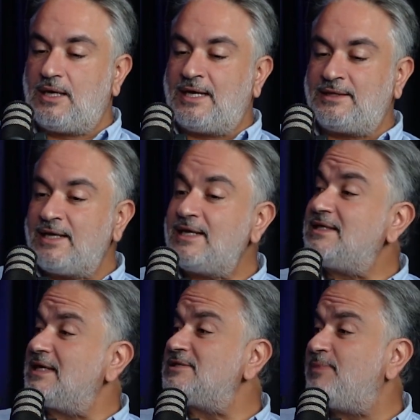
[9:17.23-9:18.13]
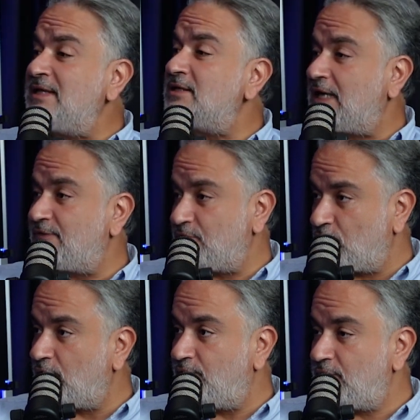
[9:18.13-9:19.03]
and then it expanded after
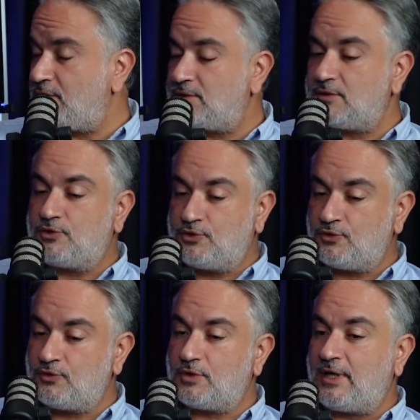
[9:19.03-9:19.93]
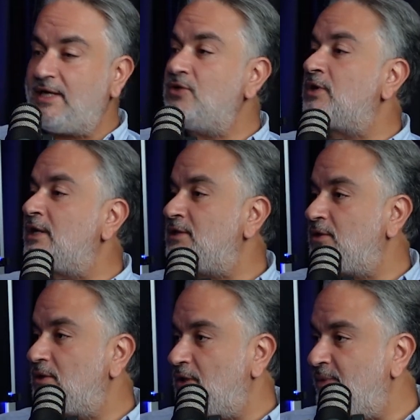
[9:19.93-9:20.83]
COVID to
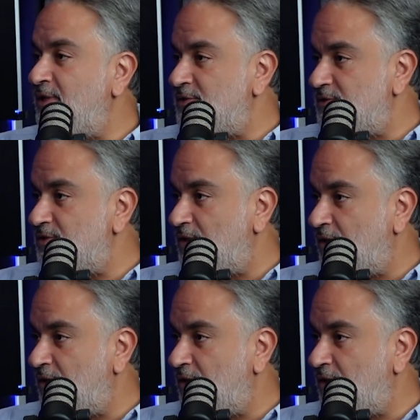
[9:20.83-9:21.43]
reuniting Lebanese